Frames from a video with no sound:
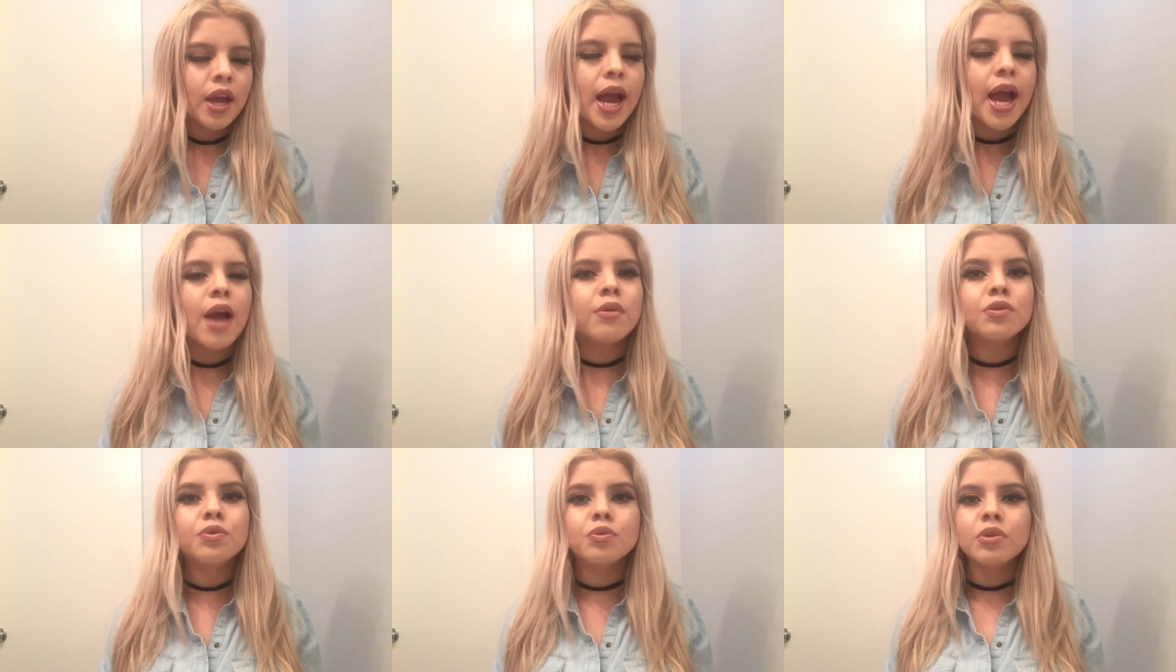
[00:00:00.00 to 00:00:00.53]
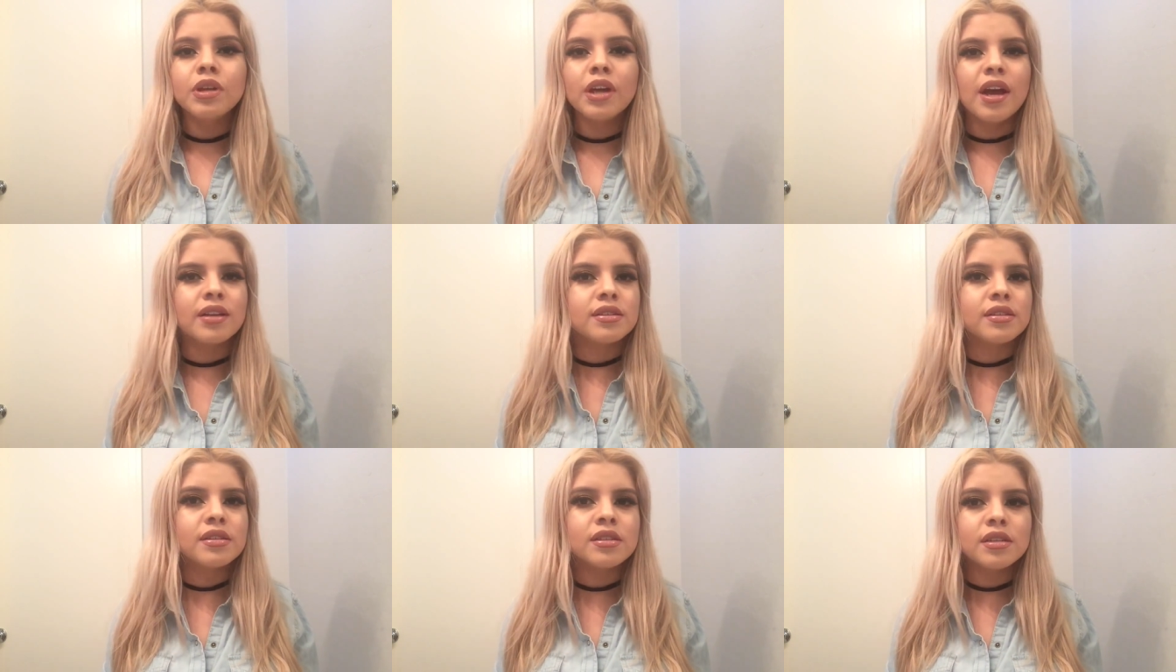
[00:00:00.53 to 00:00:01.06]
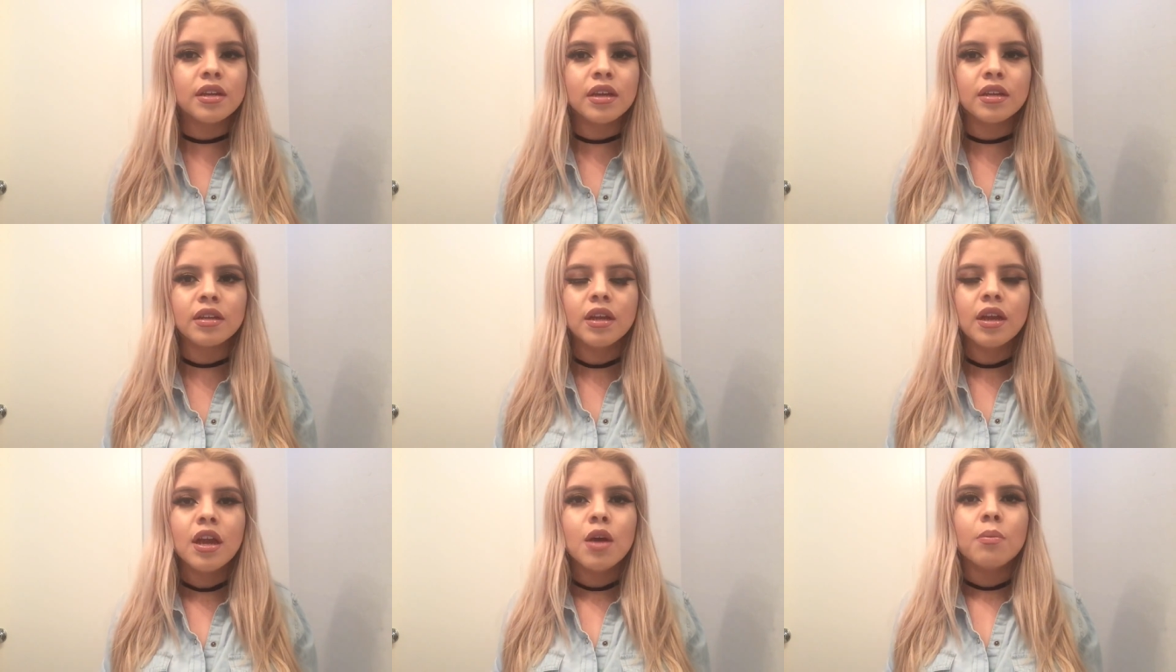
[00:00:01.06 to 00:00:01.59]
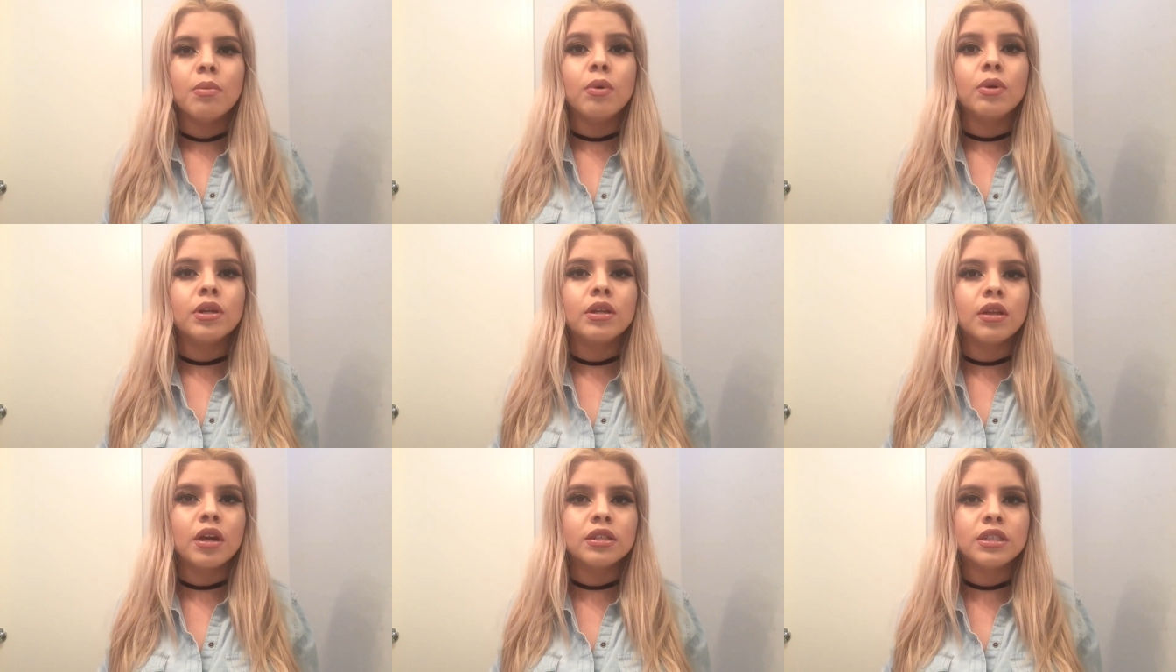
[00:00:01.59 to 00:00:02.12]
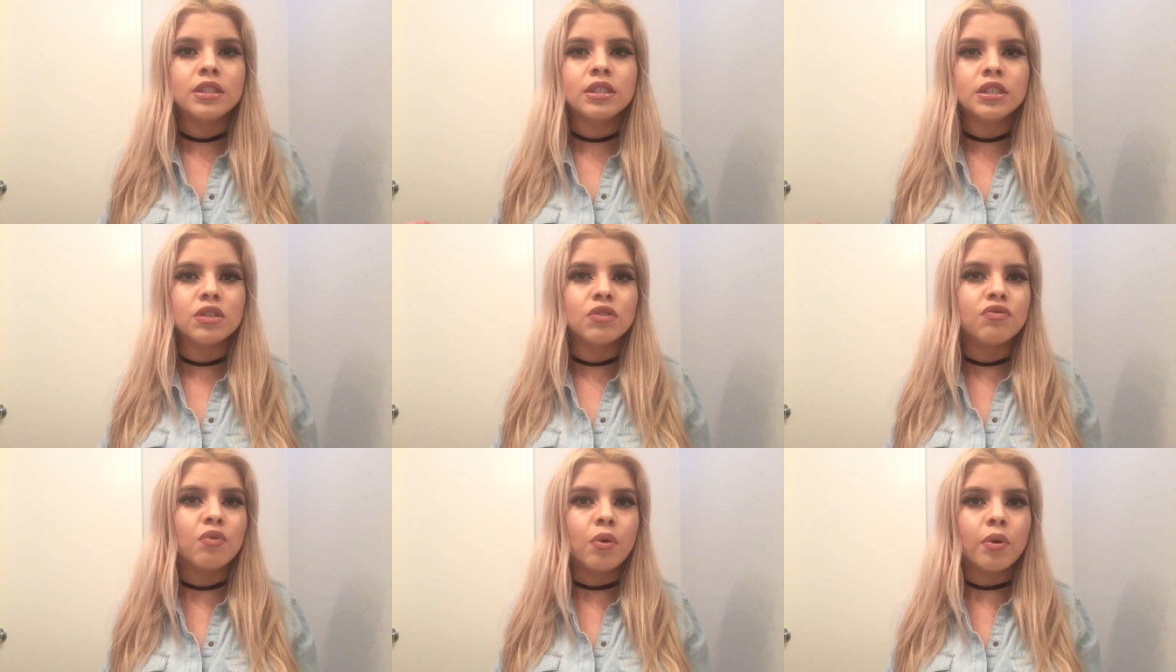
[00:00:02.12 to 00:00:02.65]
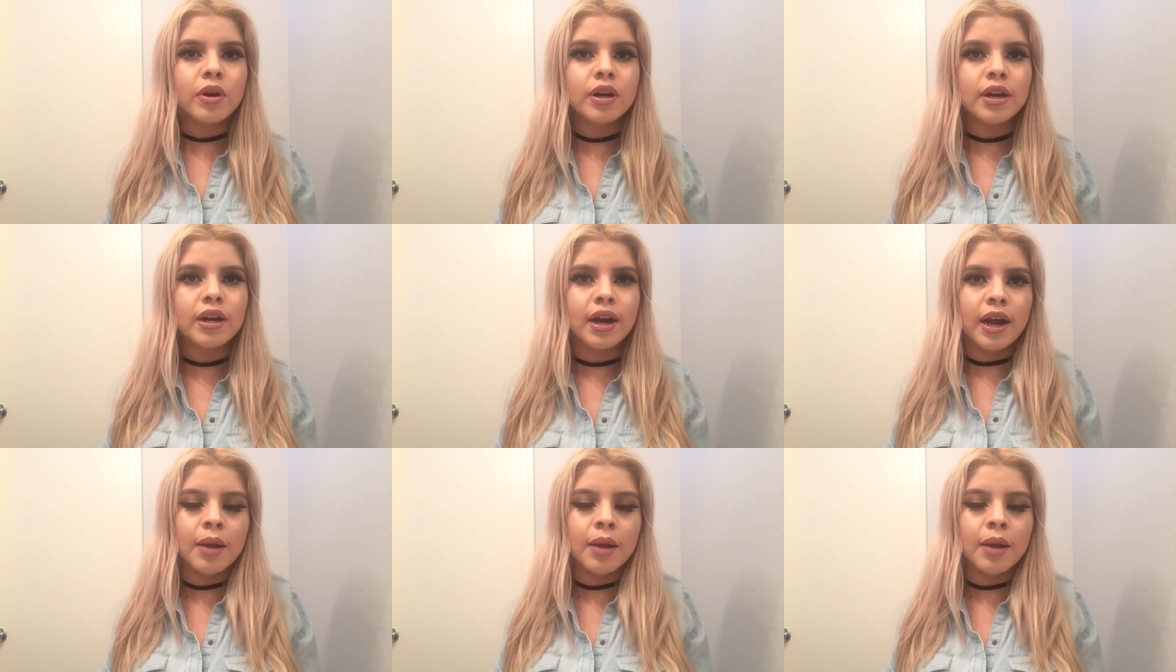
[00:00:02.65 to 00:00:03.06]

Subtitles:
I was really hesitant, but when I launched in Sephora,